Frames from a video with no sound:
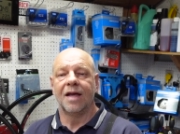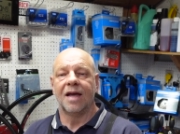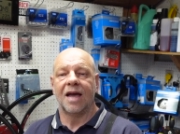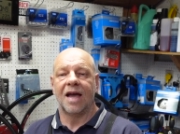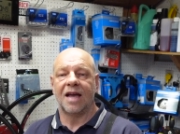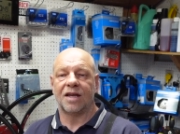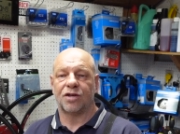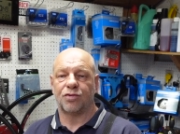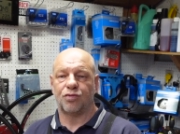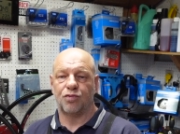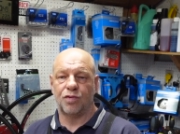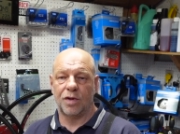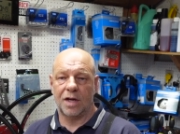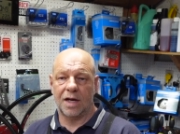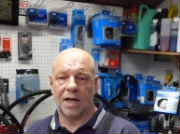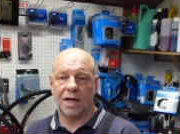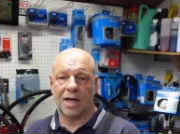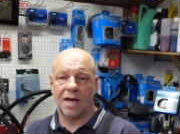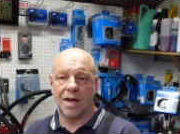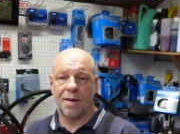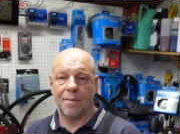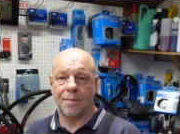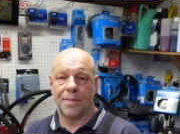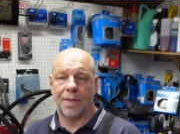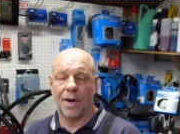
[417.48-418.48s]
It's
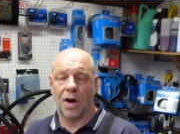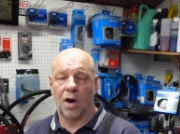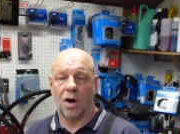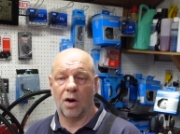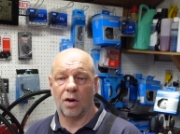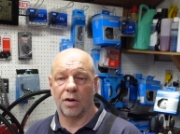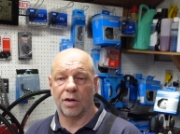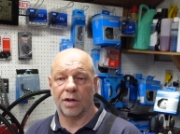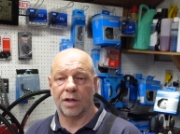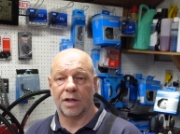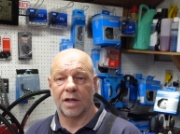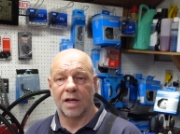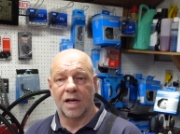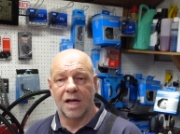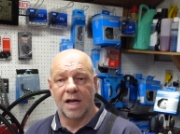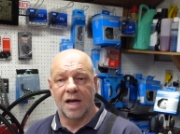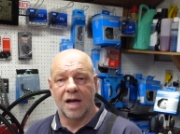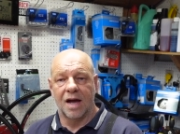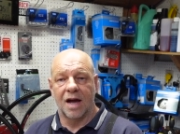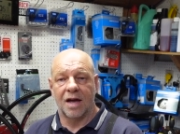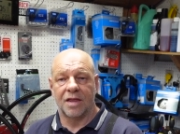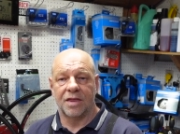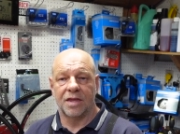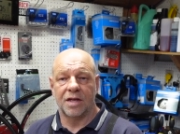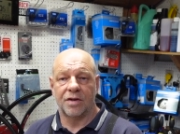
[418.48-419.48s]
really important
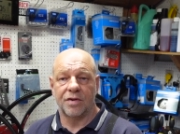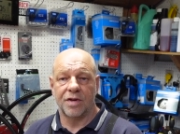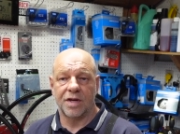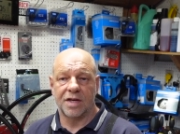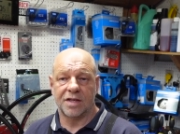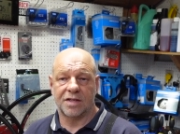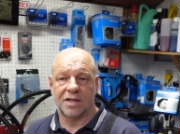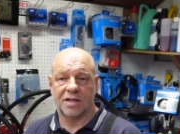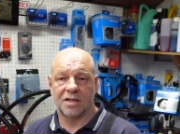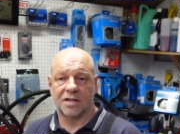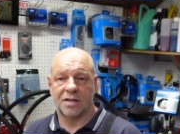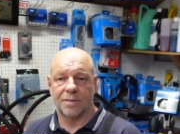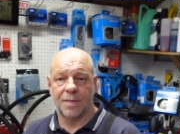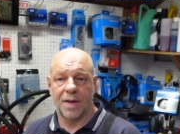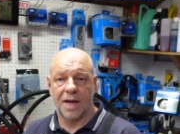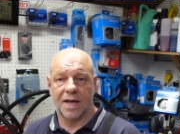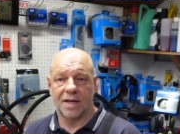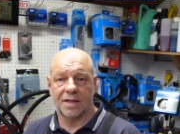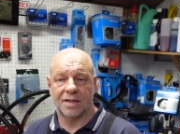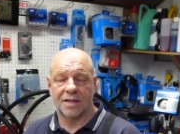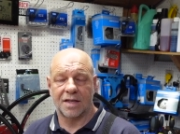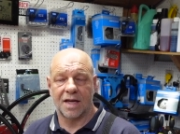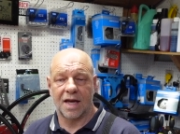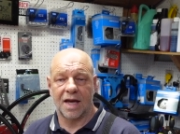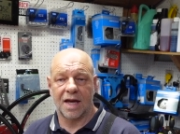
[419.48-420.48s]
and they're easy to
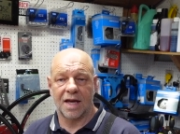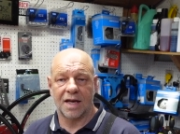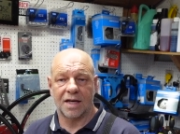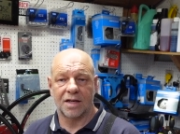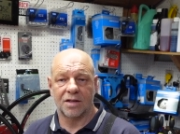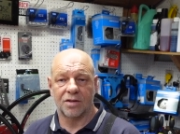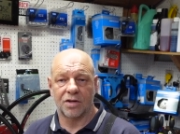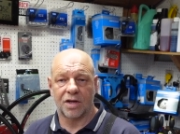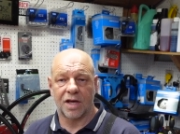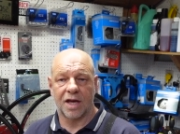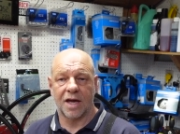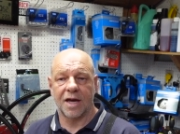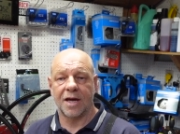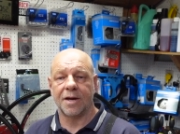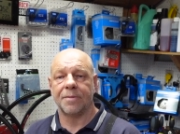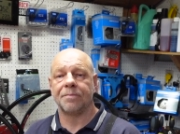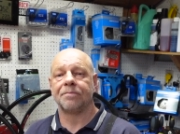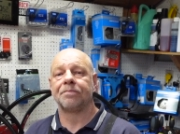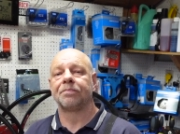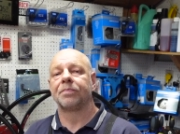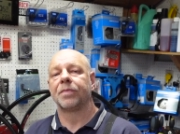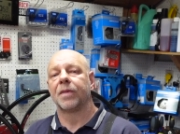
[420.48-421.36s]
maintain, okay?